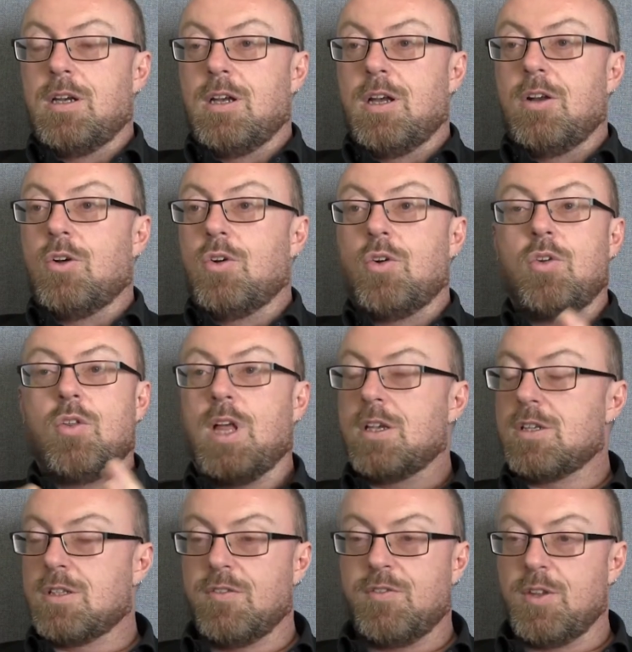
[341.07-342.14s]
and all that
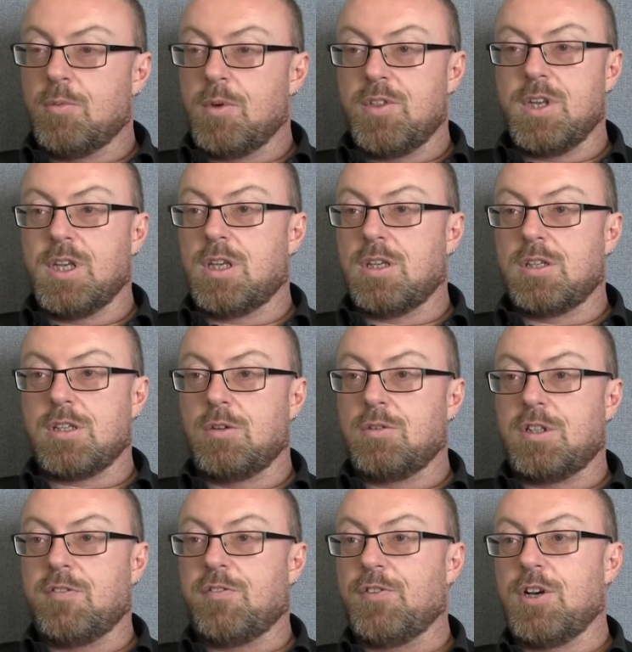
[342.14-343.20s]
stuff that we think is so
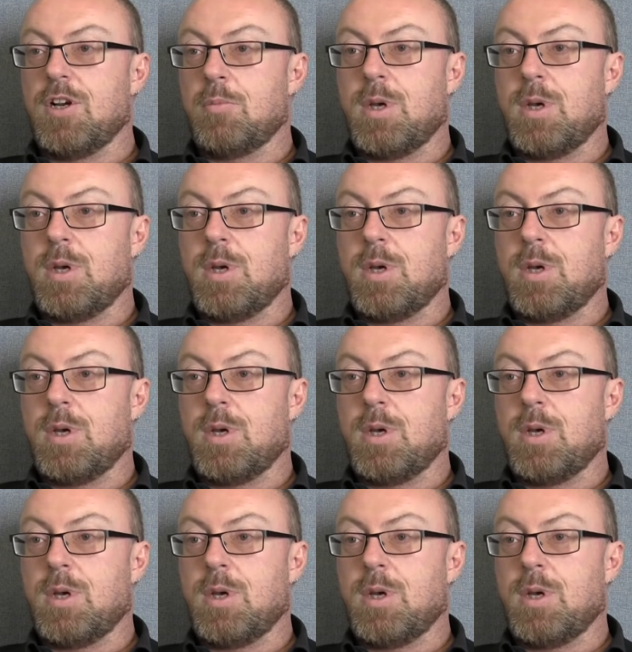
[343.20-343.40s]
different